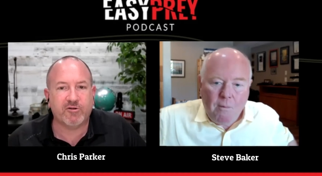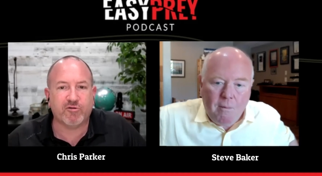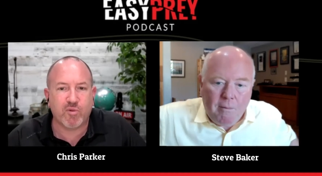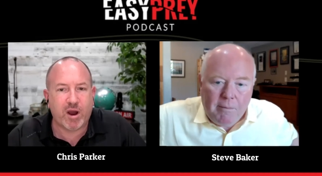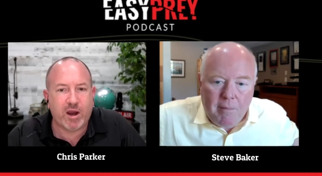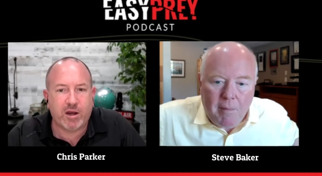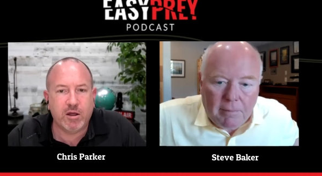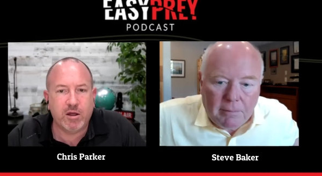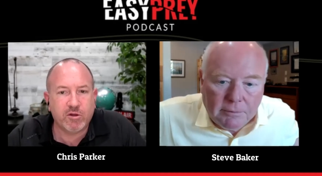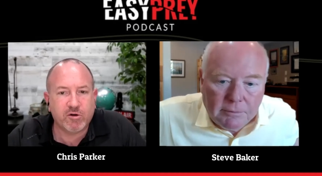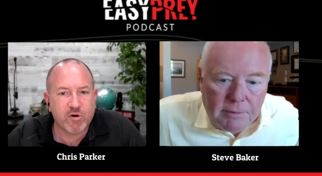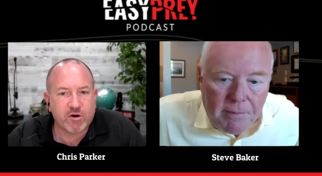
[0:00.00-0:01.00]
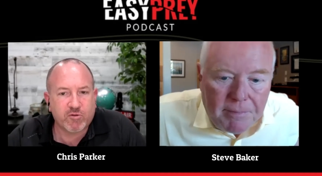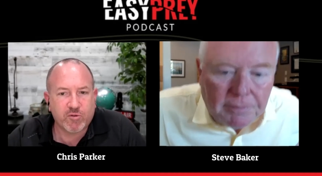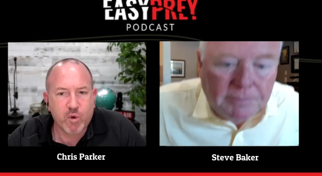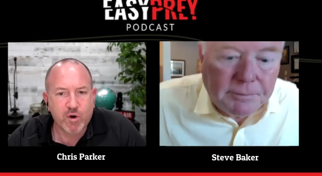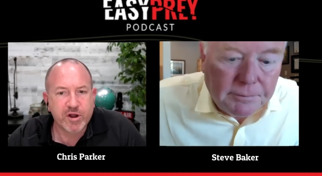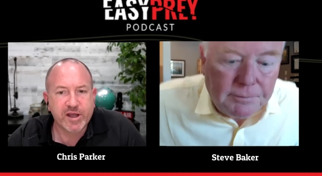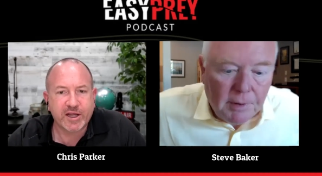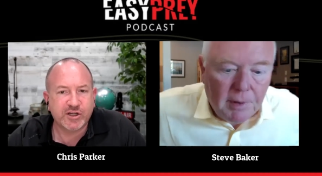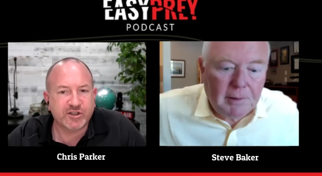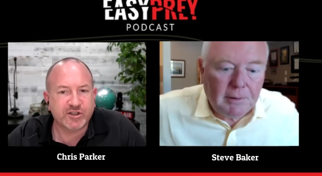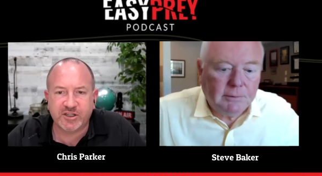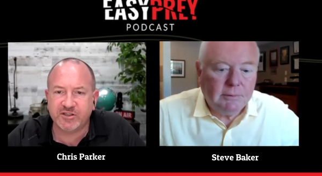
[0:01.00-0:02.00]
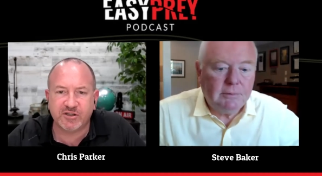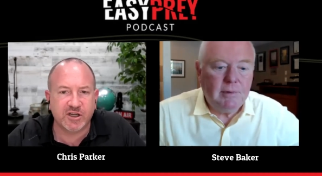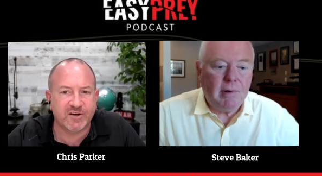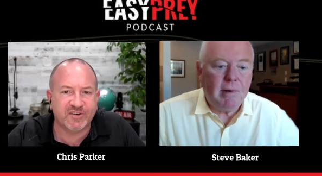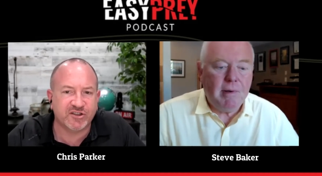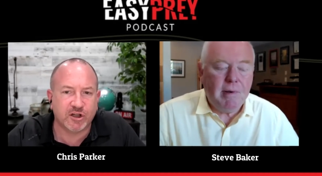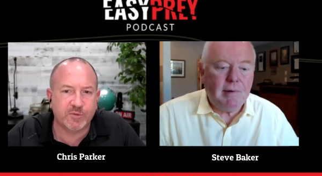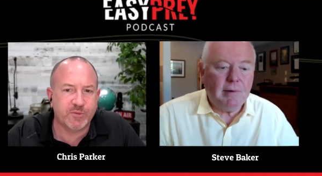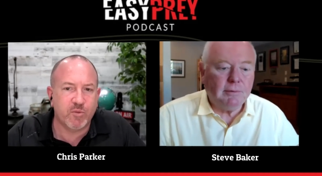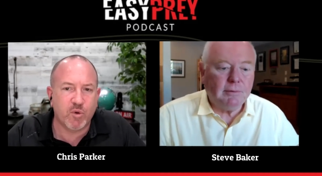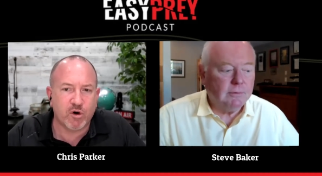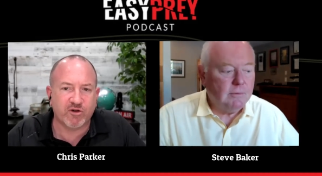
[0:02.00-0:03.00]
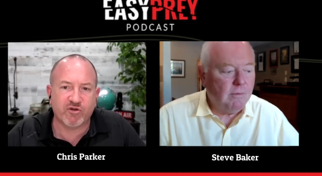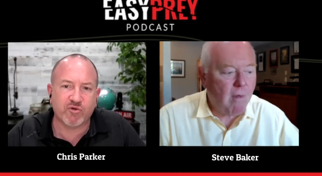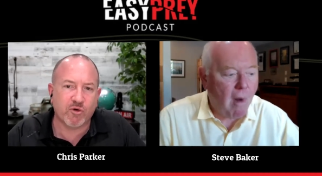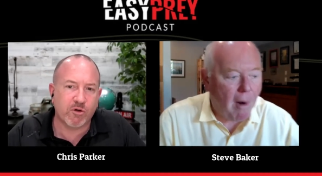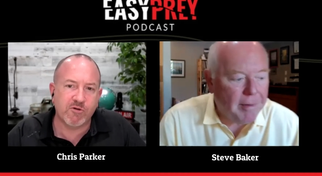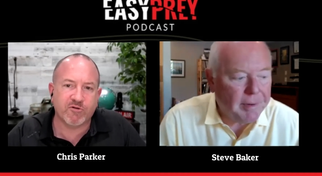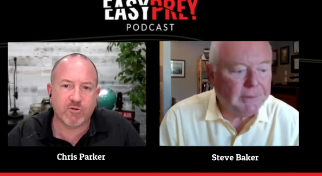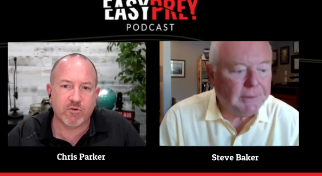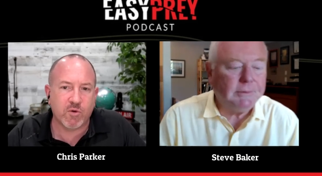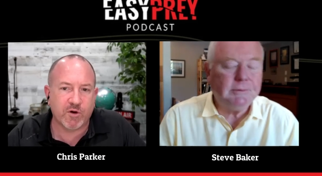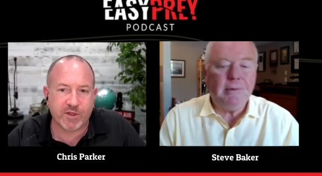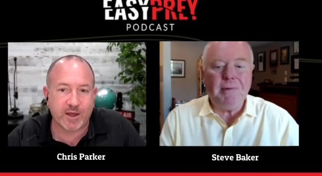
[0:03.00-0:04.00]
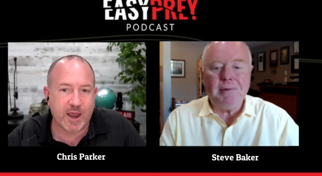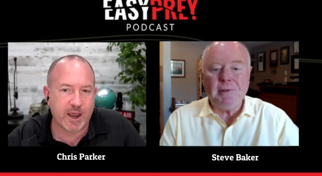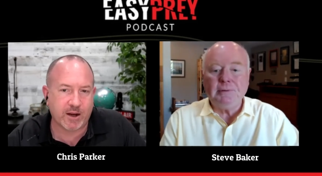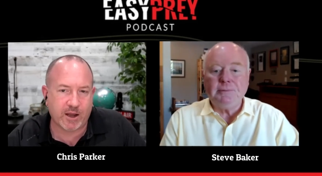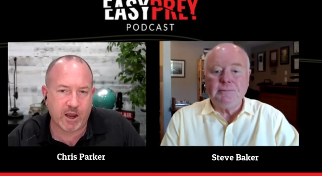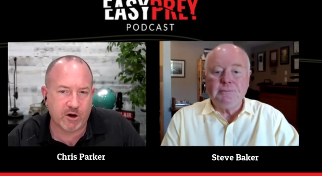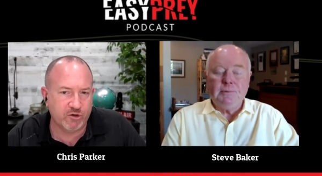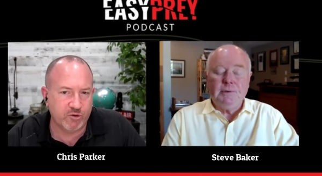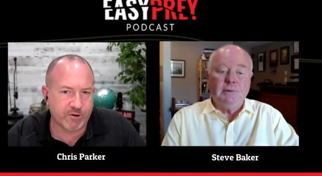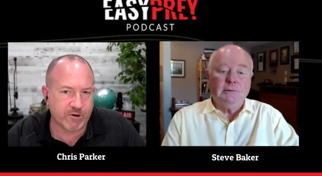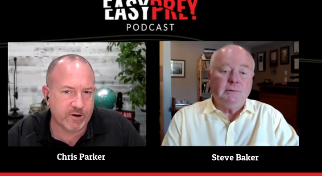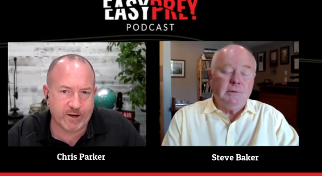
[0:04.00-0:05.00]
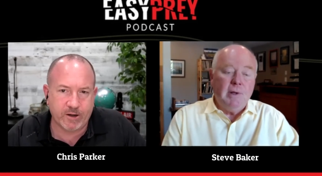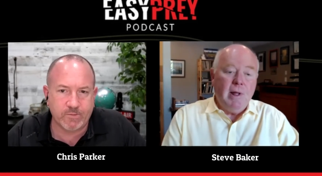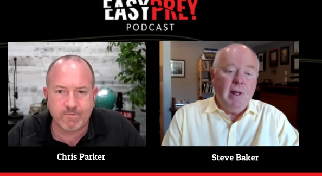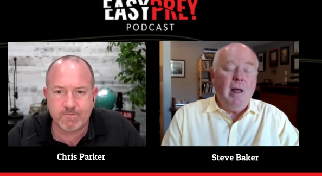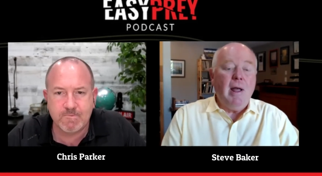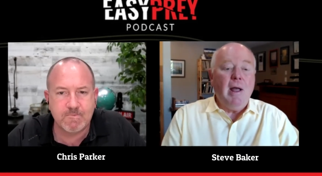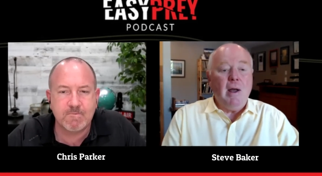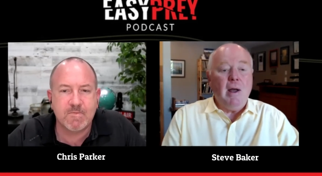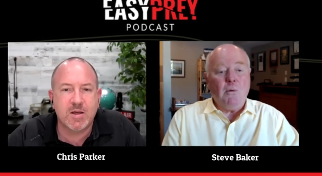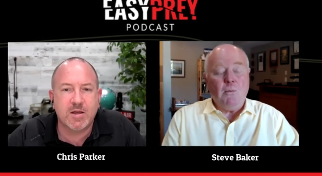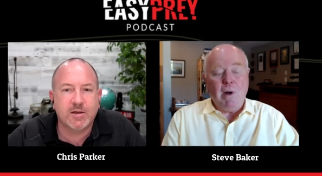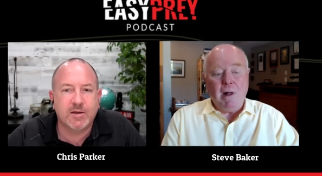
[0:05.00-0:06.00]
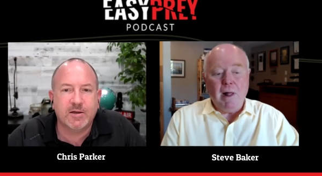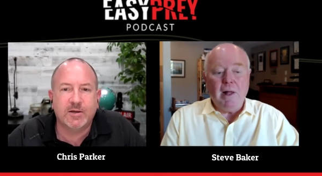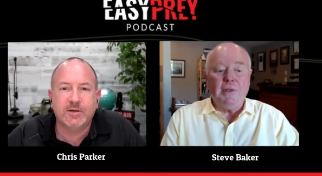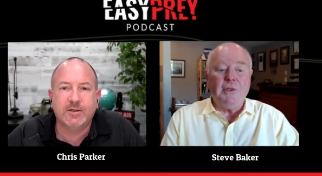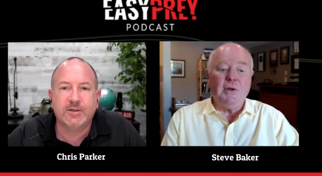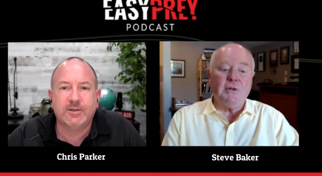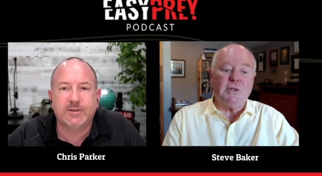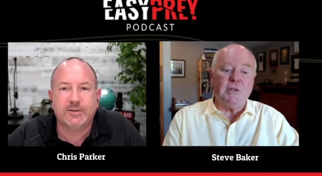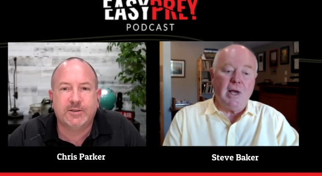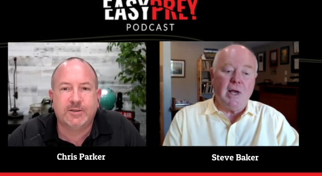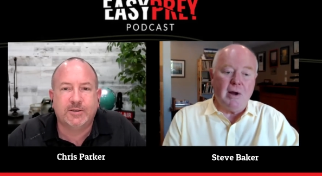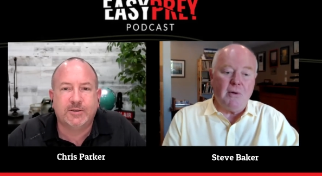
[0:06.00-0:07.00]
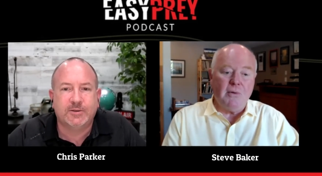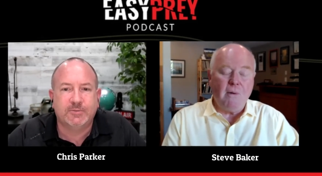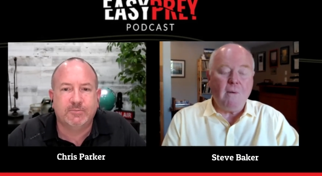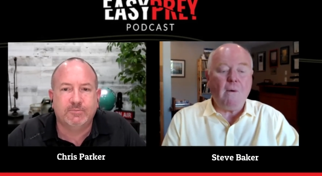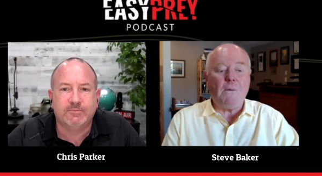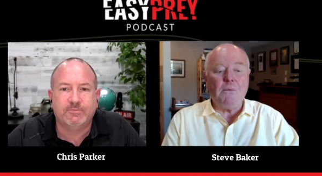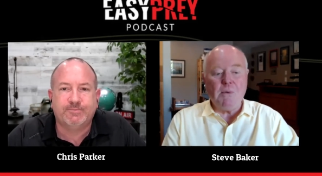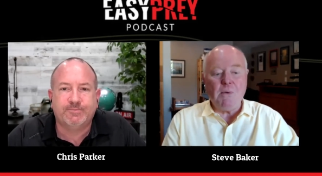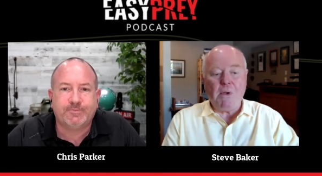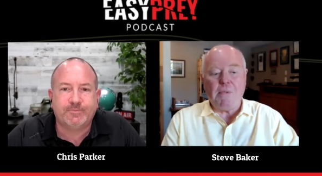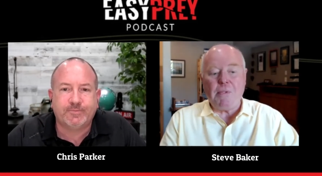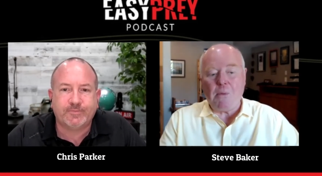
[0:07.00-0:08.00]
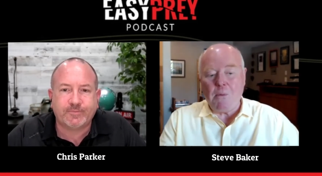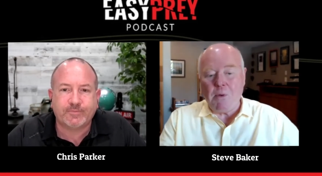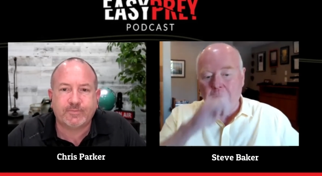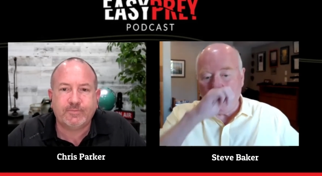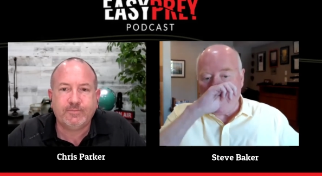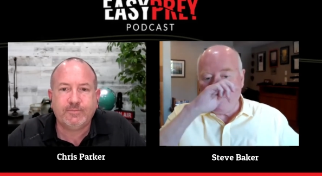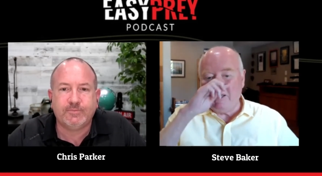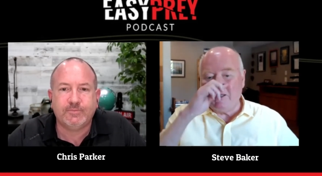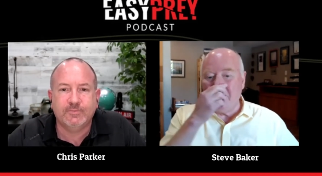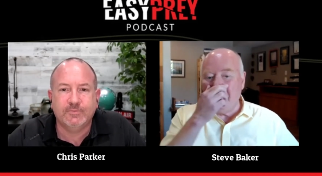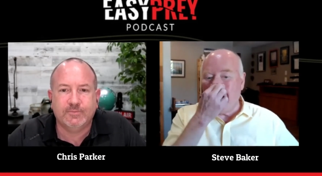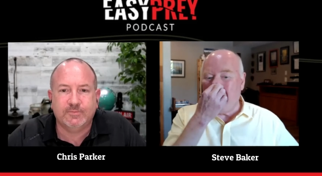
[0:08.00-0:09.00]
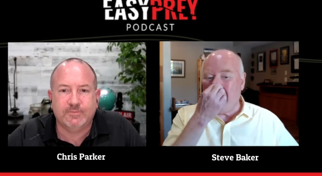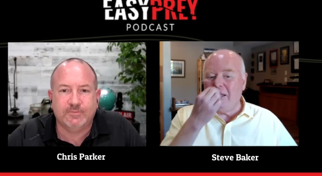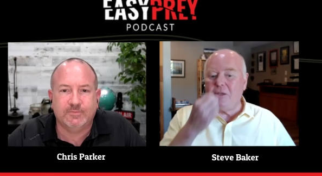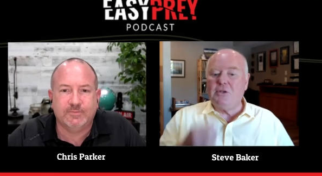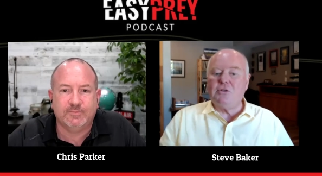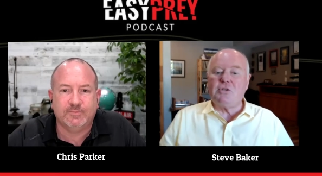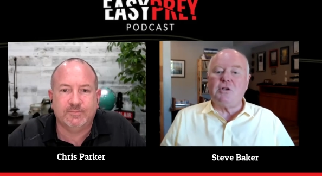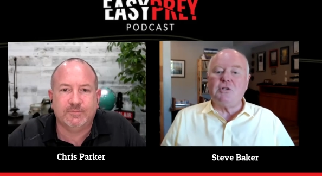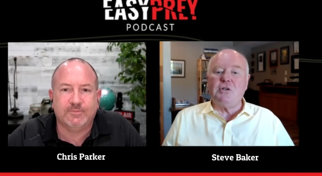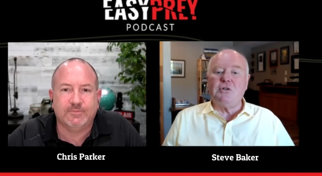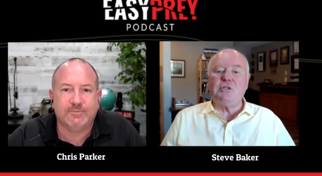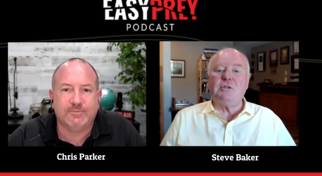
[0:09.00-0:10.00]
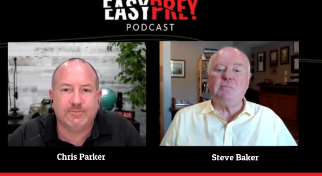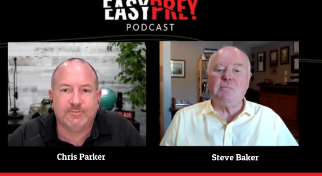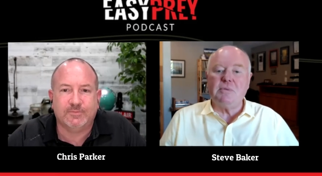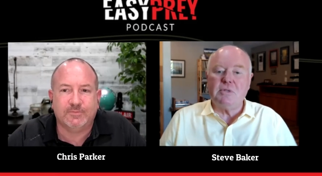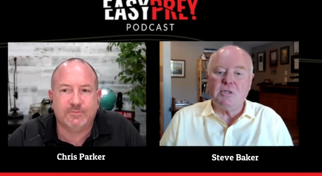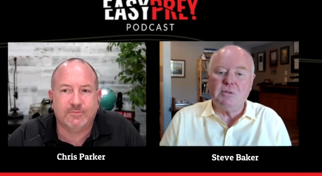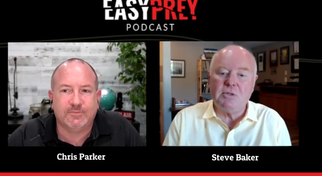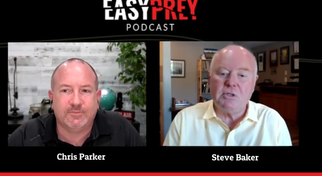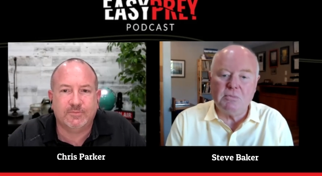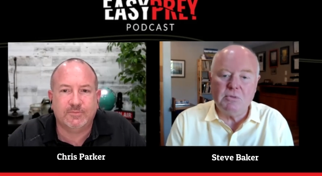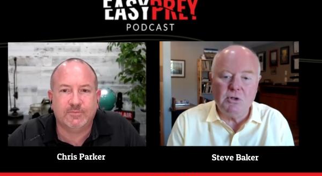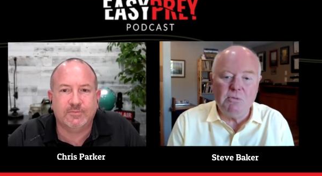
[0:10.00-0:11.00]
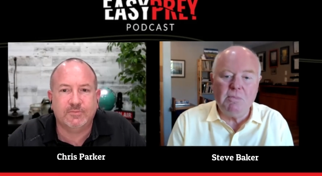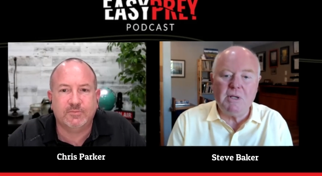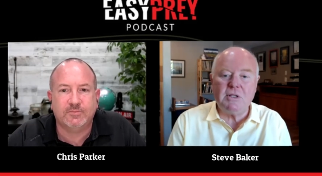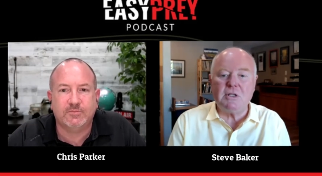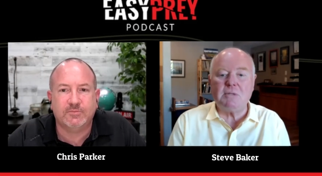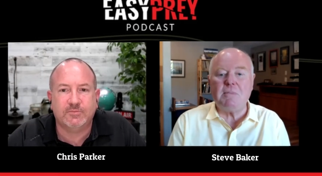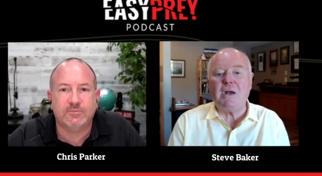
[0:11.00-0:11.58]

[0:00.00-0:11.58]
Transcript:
Speaker 1: of rein in the credit reporting agencies and give us a little bit more control over what they can and can't do with our data?
Speaker 2: Well, there's uh, we would we would like to see that. There's also some some some new business